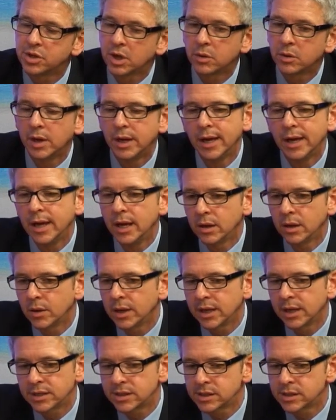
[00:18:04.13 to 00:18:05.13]
So
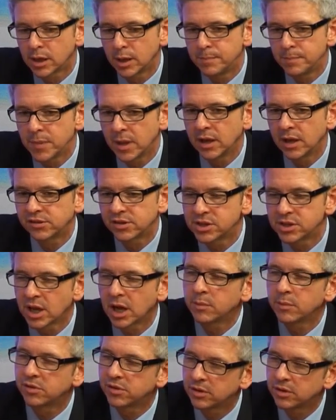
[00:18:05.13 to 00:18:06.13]
it's a
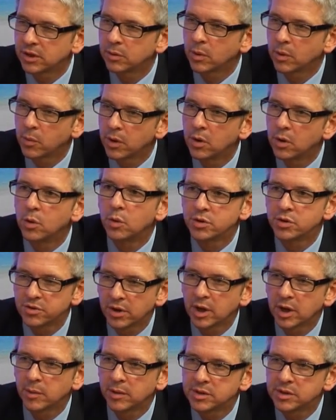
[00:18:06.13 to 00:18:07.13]
time certainly when we always
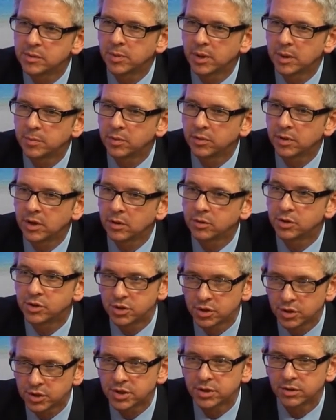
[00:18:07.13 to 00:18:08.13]
recommend to people,
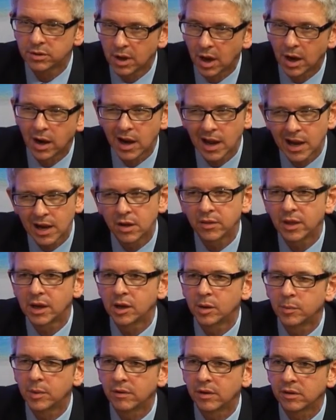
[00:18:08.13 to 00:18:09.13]
just allow that
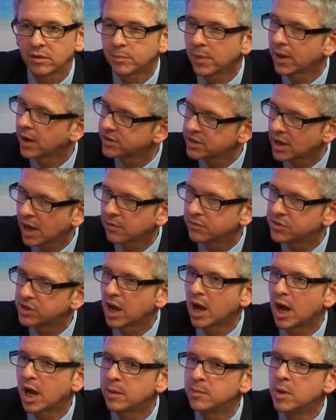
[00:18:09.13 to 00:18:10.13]
little bit. It's better to have
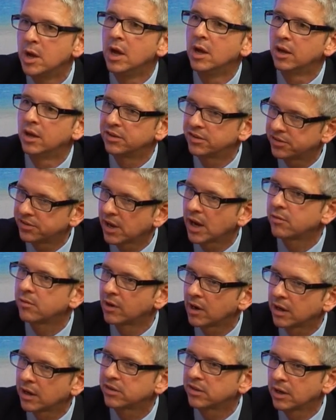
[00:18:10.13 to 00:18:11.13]
time and sat
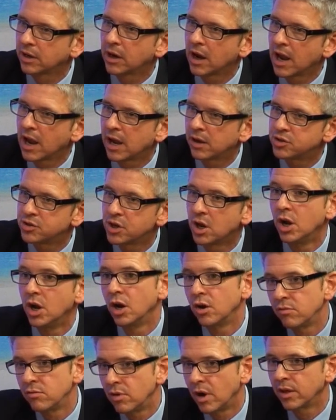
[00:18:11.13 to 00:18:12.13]
relaxing in a lounge
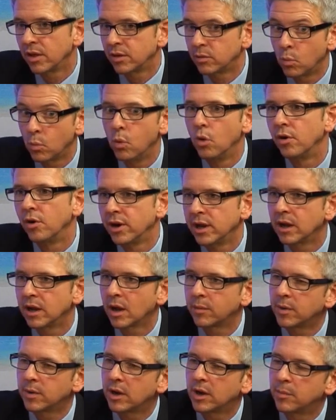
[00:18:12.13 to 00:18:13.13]
rather than worrying
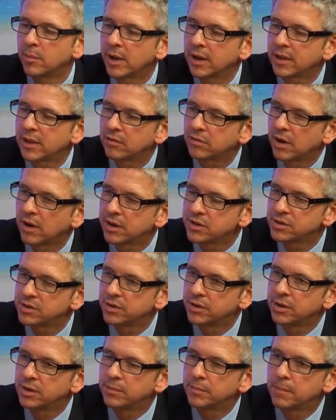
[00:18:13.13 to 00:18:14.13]
you're going to make that flight
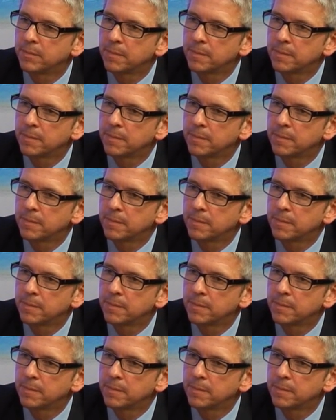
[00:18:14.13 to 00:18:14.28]
or not.